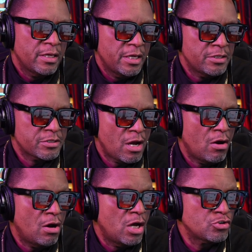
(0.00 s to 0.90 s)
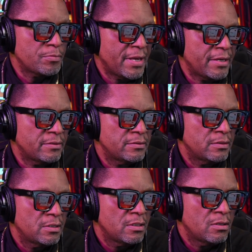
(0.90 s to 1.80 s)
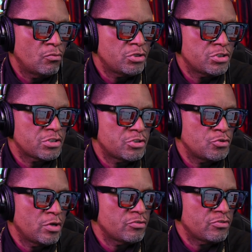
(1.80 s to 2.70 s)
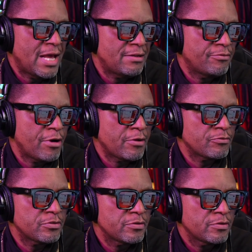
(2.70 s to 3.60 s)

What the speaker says: and it's called Ultra Male, which is a $200 fragrance.